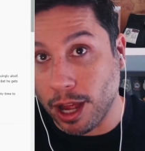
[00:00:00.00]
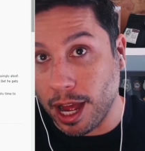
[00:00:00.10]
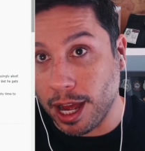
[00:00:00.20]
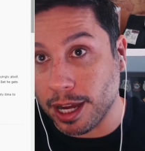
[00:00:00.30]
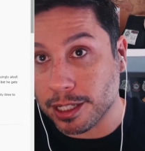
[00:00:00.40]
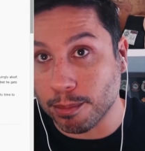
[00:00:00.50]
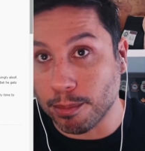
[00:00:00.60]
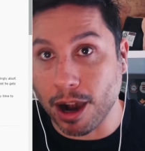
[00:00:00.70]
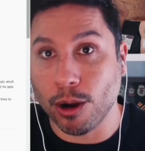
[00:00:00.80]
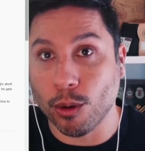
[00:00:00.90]

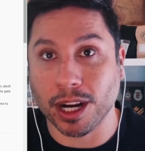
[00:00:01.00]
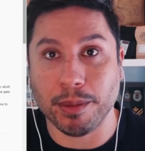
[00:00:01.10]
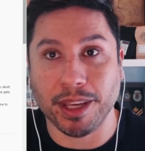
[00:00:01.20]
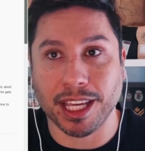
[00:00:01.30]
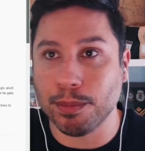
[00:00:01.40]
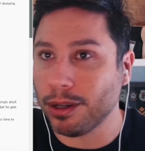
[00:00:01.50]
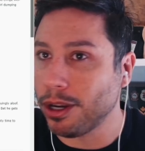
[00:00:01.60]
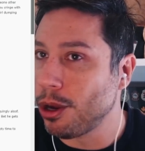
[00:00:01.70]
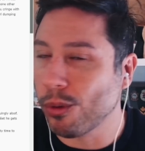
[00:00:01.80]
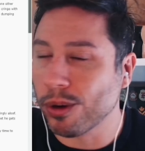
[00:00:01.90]
Tomorrow we're gonna
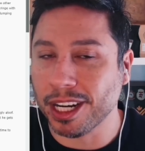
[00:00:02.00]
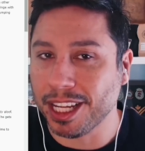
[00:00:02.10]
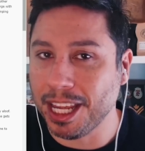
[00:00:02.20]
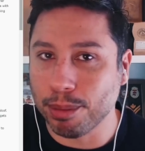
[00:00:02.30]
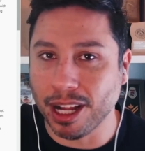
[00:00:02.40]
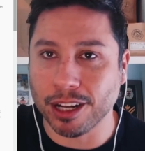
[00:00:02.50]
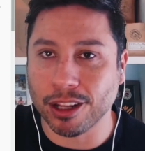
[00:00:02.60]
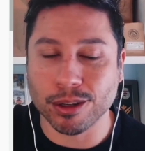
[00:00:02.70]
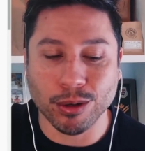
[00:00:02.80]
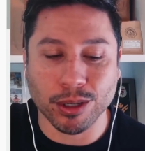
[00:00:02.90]
keep plugging through.